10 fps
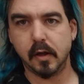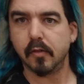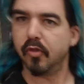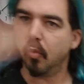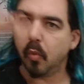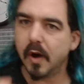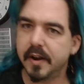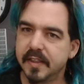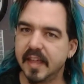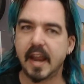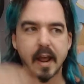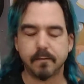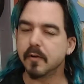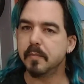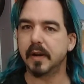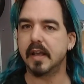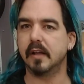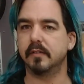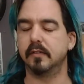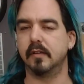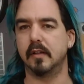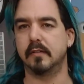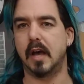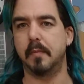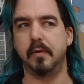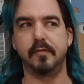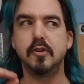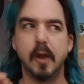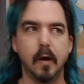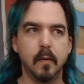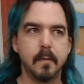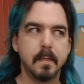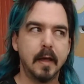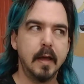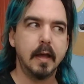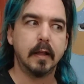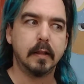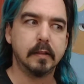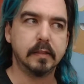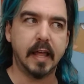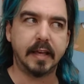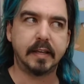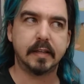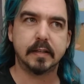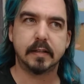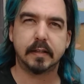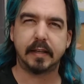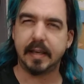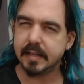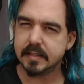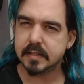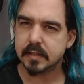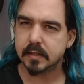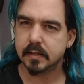The one that everybody else is on top of. You know, like kids